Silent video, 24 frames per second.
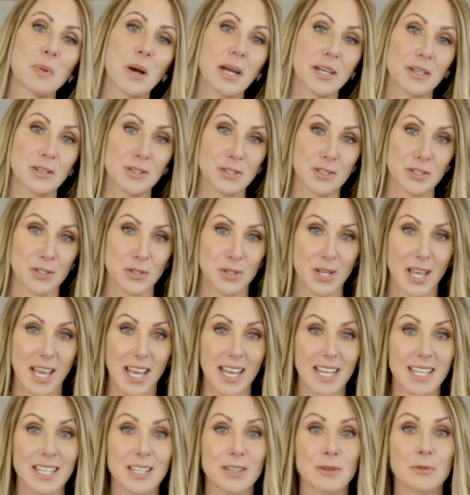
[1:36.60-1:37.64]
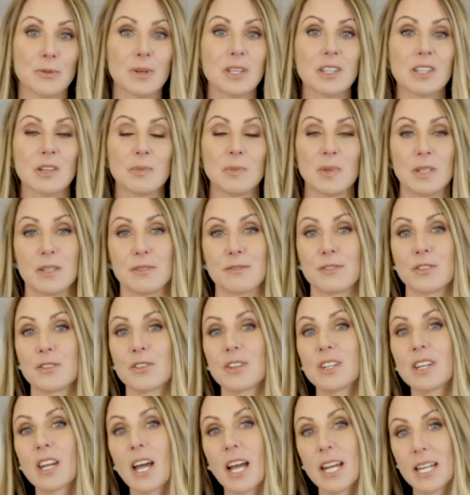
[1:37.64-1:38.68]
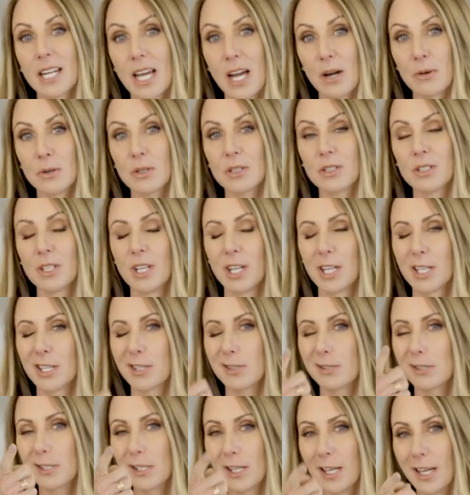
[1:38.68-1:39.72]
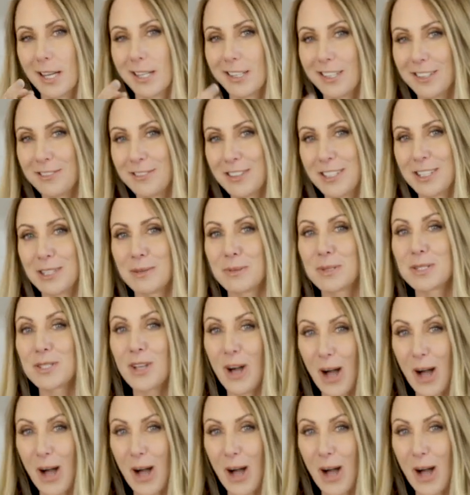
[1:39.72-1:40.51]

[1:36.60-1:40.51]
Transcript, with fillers: by your circadian rhythm. And if you're a night owl, your circadian rhythm is